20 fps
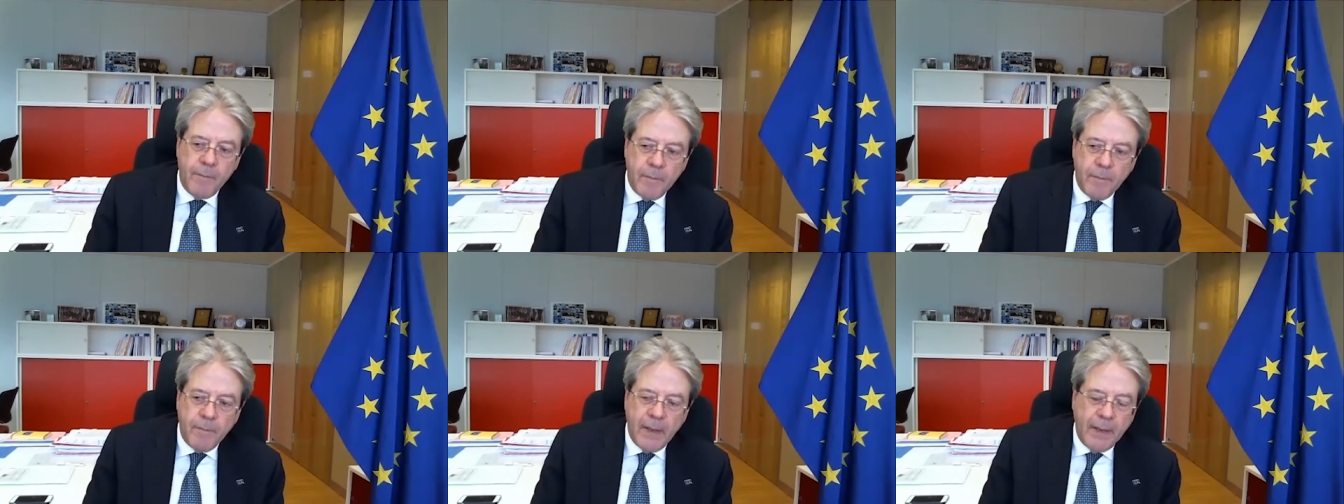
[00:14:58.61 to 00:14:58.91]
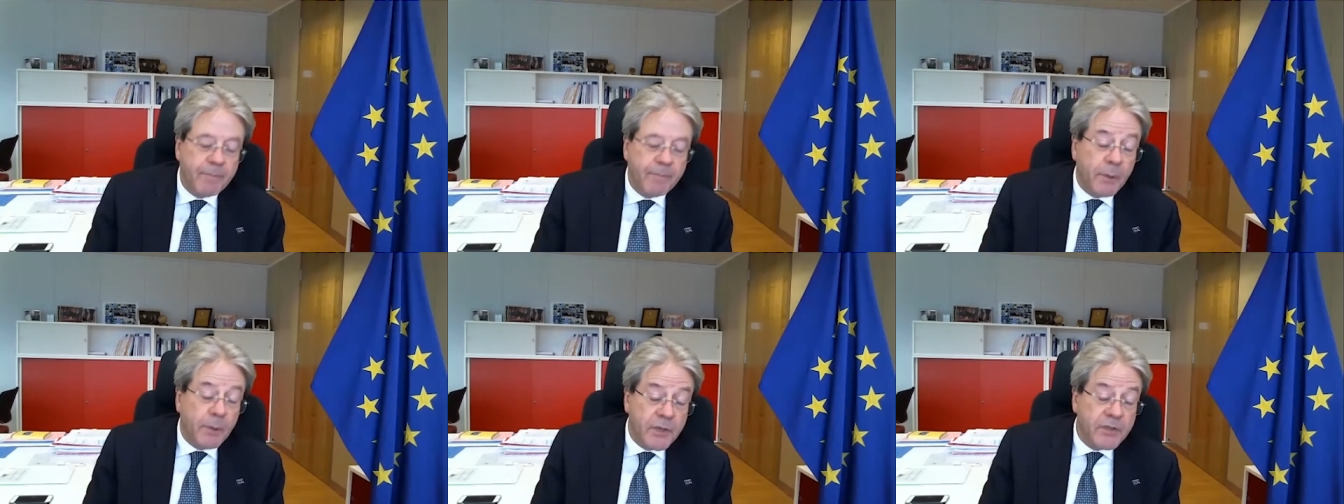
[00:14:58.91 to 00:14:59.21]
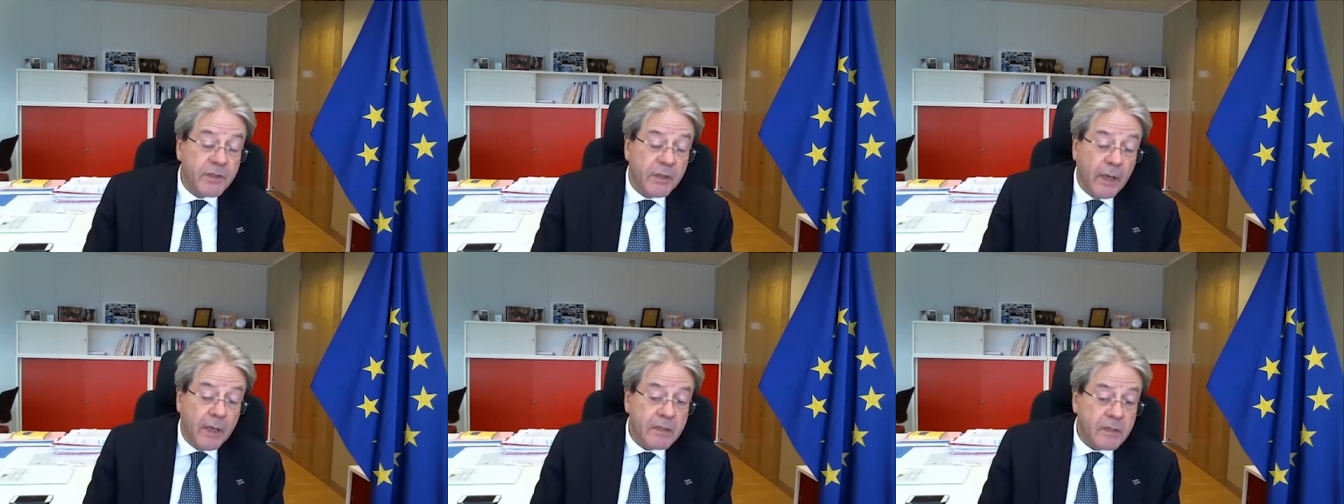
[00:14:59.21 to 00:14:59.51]
member
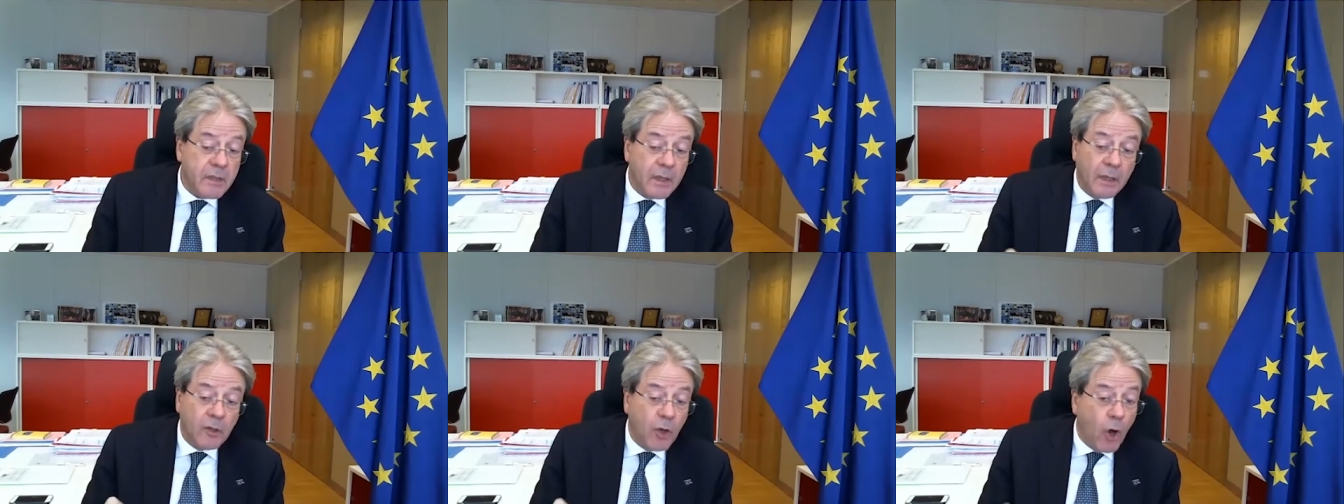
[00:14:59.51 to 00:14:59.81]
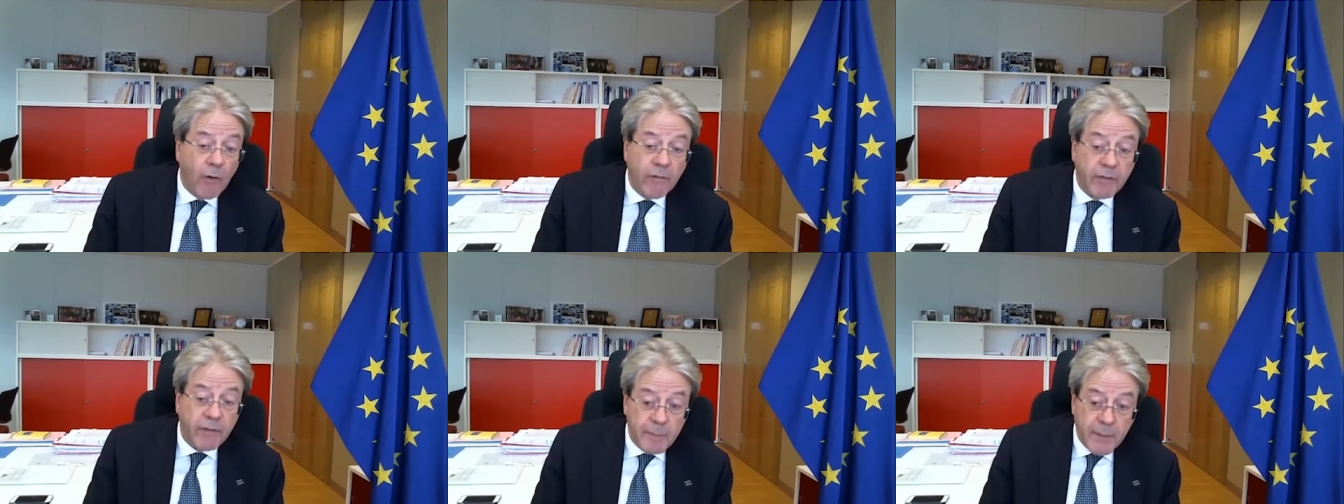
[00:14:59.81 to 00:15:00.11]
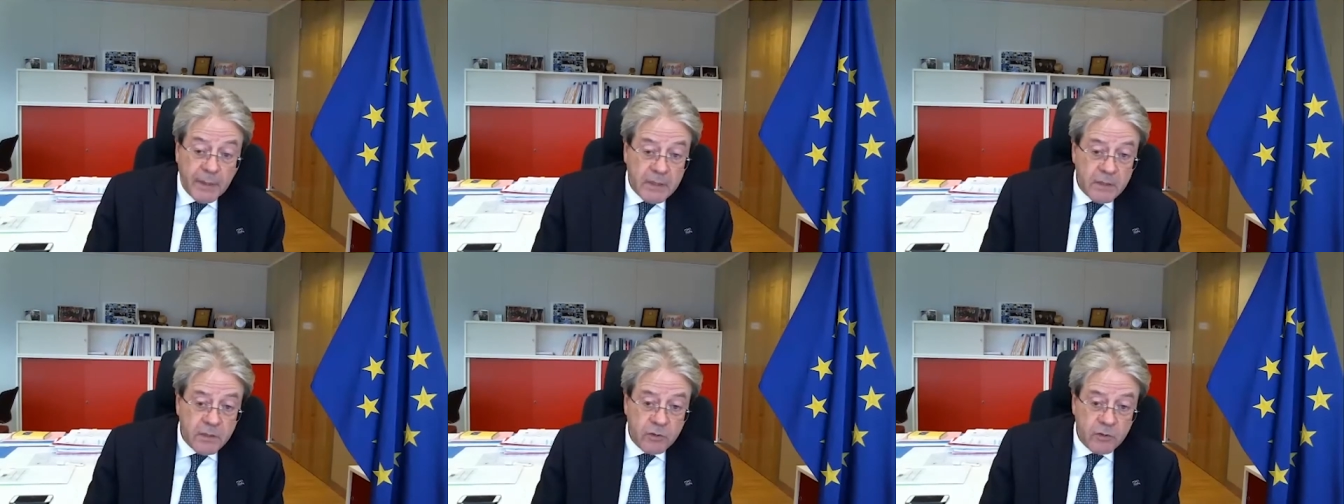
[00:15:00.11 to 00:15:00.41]
states and
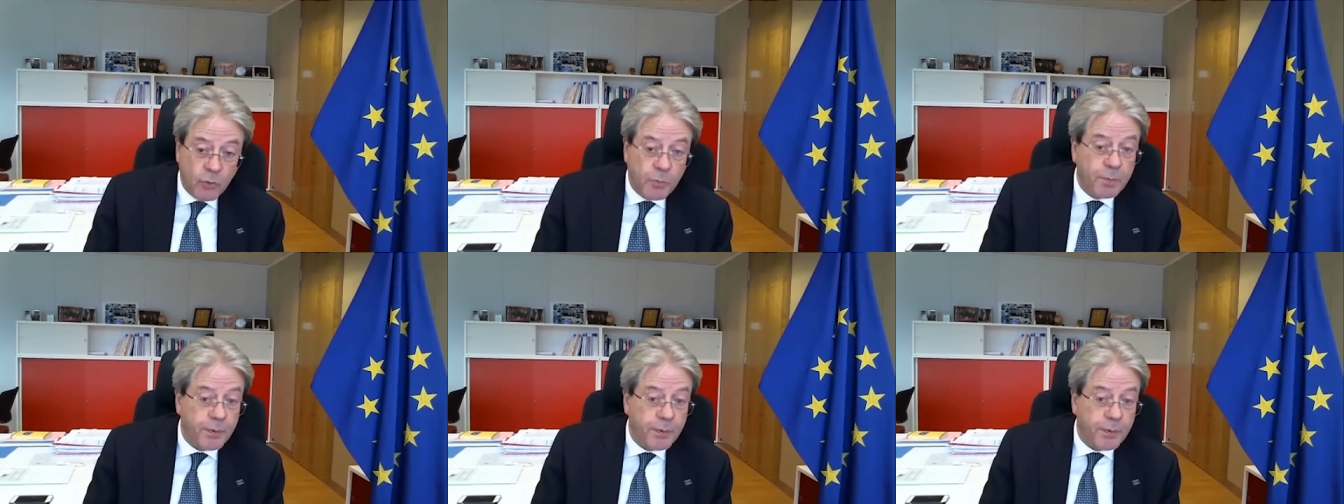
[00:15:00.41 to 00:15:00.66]
governments to